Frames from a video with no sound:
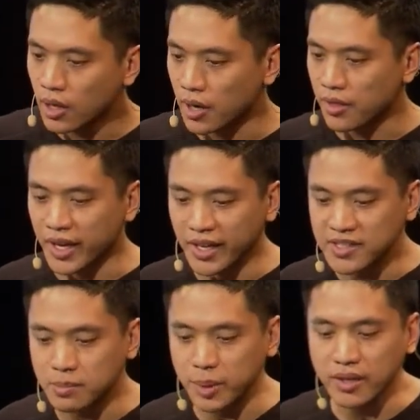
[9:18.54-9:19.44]
Other thing is
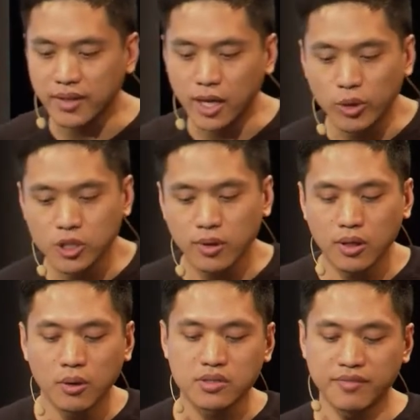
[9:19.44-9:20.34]
speed, like which one
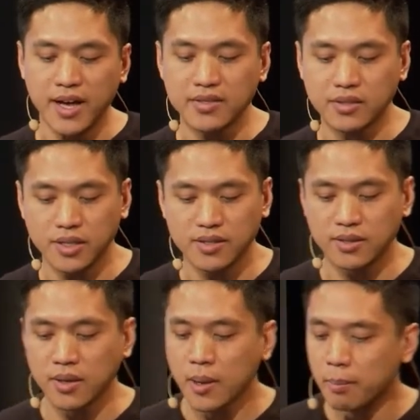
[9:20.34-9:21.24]
loads faster? Does it
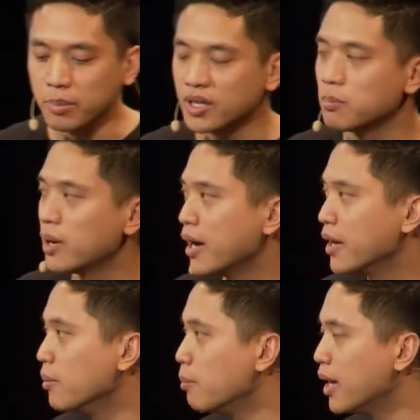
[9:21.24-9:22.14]
meet
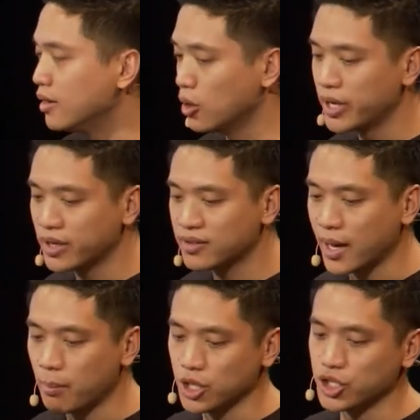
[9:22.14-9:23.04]
my loading
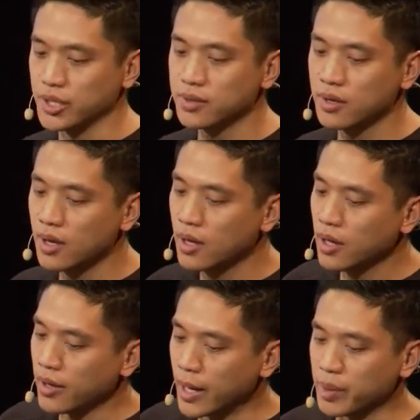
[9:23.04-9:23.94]
time budget?
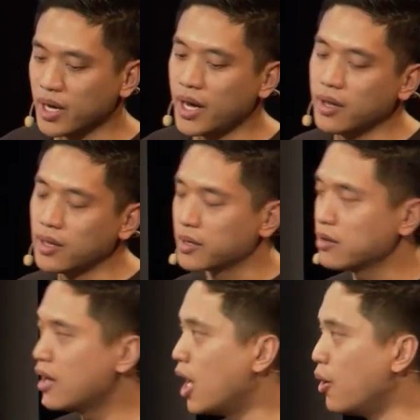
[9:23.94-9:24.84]
API, like
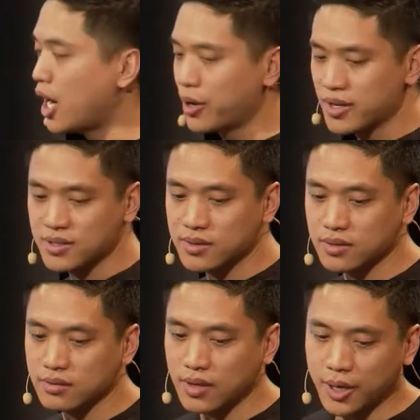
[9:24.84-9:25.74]
how does
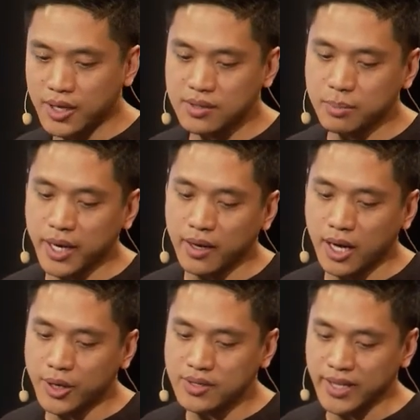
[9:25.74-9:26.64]

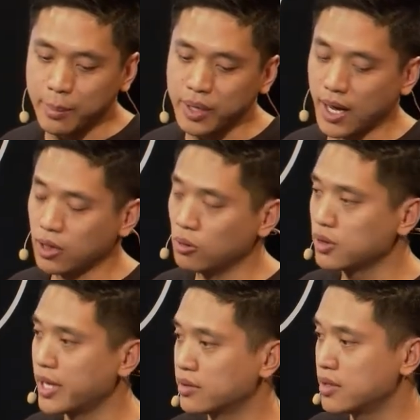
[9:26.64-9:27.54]
the API look
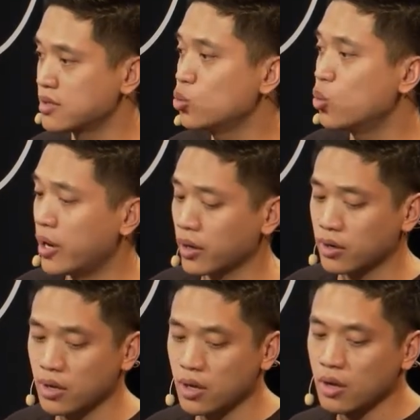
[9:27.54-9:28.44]
like? Does it work
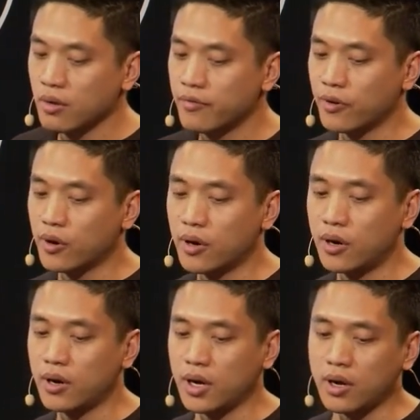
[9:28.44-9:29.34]

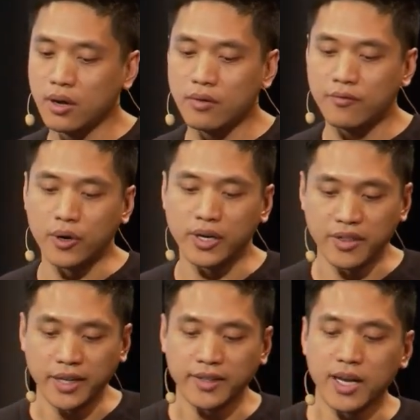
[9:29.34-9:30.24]
for the
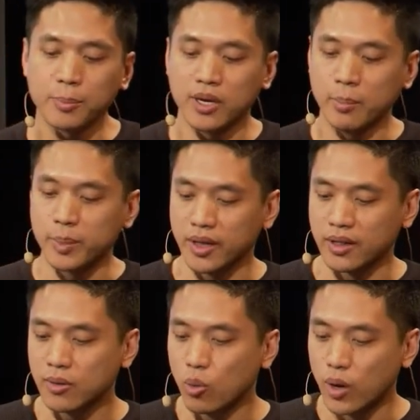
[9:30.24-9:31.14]
thing that I'm gonna
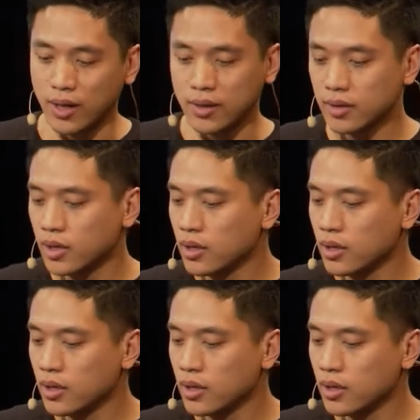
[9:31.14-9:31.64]
build well?